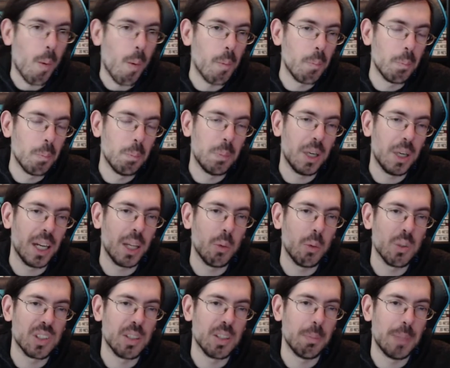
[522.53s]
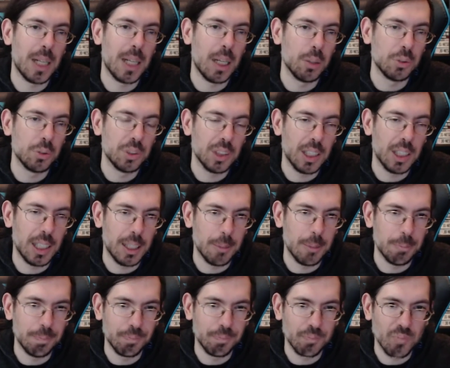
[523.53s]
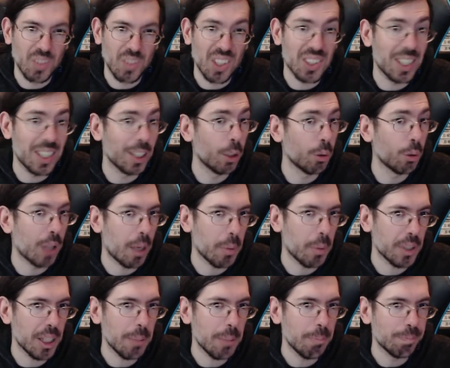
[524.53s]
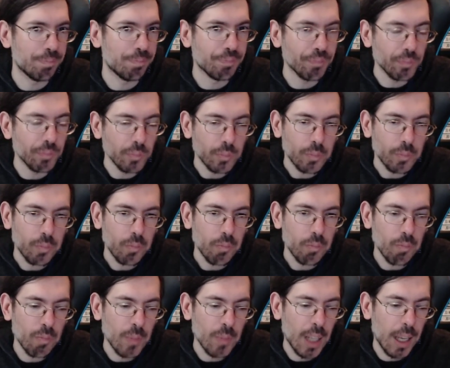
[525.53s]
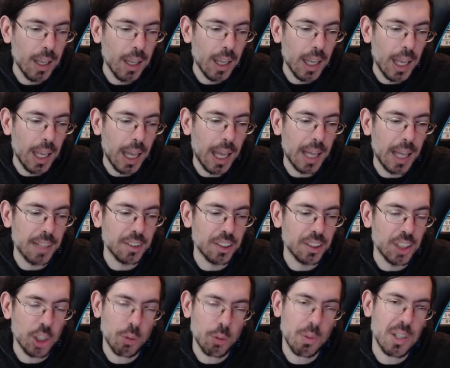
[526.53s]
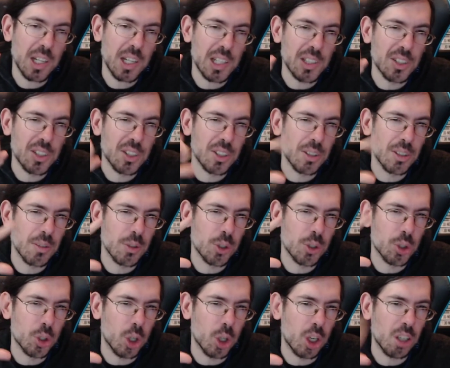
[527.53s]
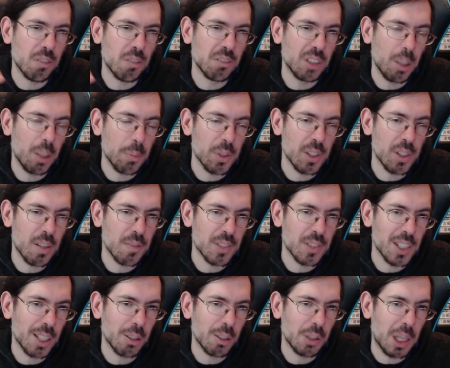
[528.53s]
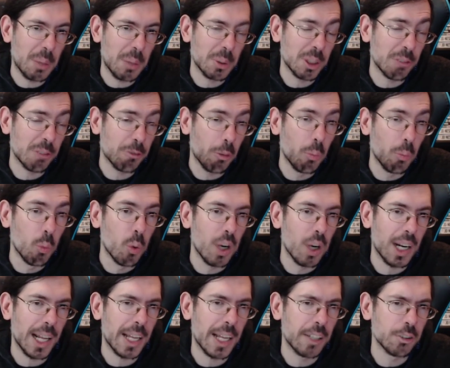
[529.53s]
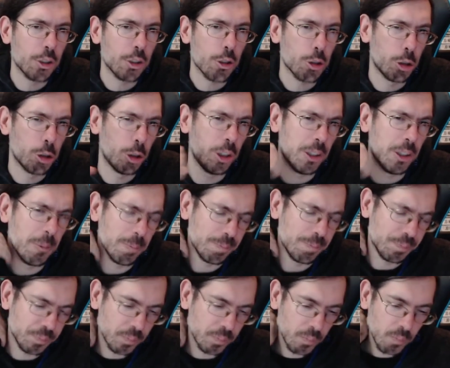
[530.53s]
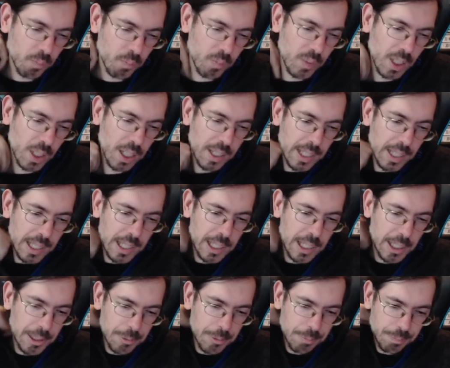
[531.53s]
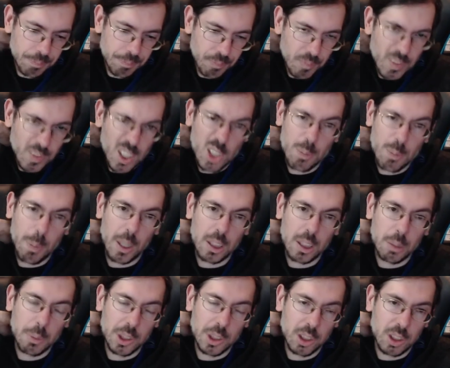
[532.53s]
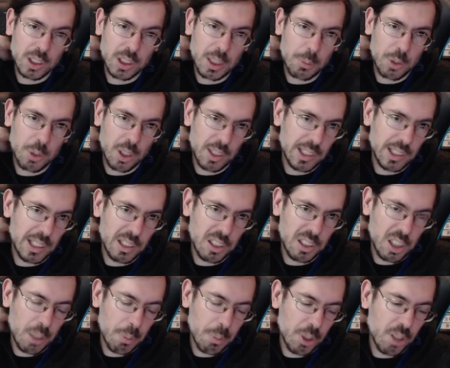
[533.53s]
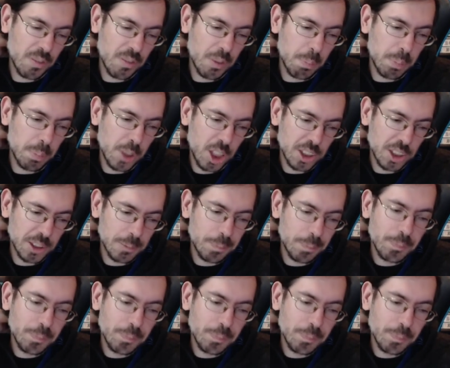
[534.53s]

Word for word: but it was about the singularity, and this one has sort of glimpses of singularity from what I understood. Spoiler alert, I'm gonna tell a little bit of the plot.